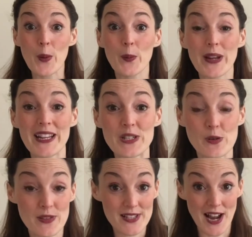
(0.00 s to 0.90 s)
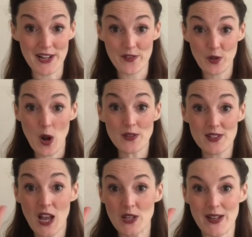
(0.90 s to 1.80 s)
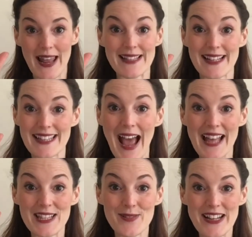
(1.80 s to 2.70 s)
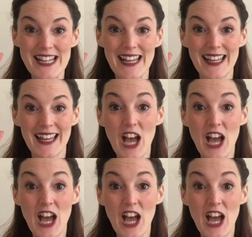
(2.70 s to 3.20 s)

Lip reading: We do the sign of the cross. So let's get our hands ready.